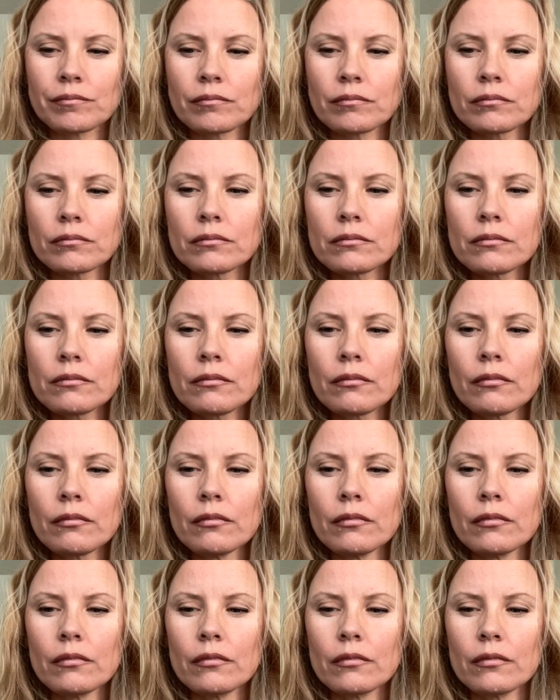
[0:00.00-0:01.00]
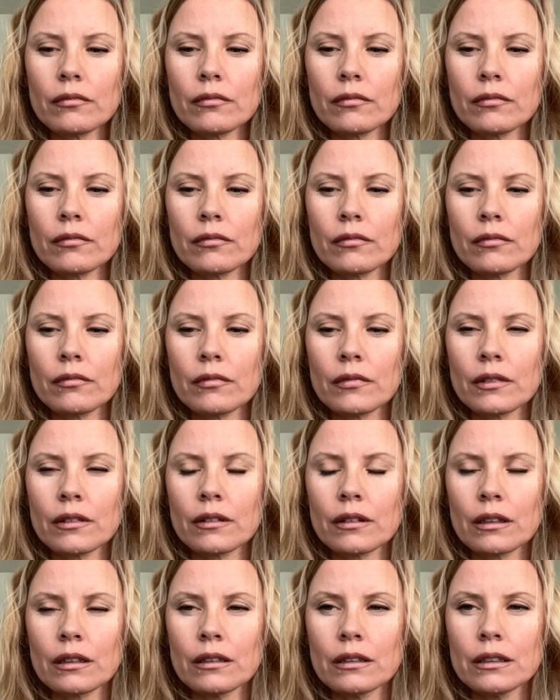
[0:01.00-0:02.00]

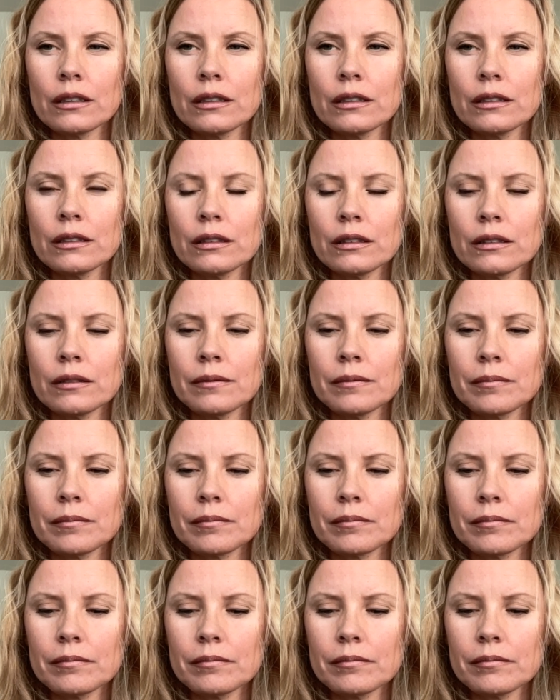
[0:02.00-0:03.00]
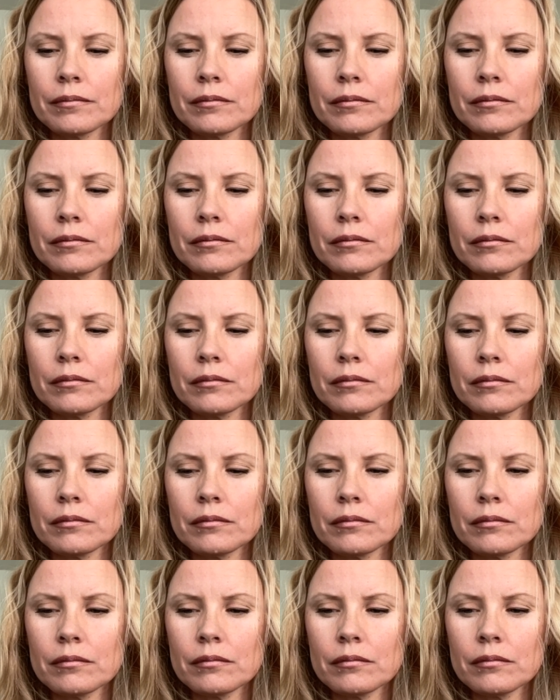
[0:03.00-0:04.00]

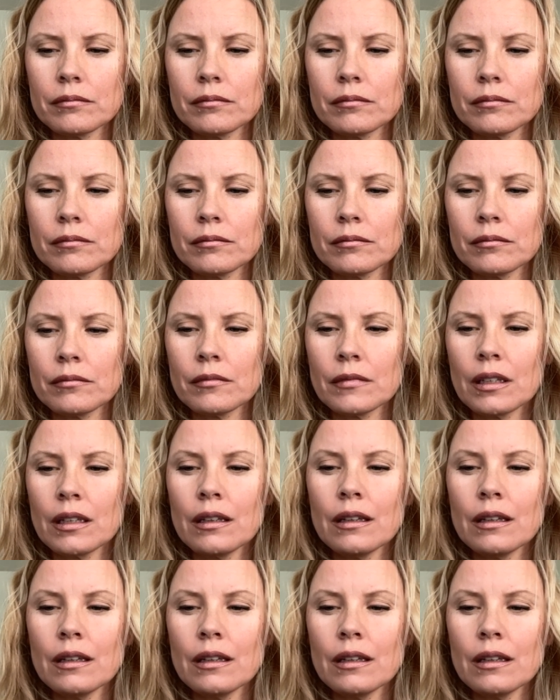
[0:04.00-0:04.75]
No one is speaking in this clip.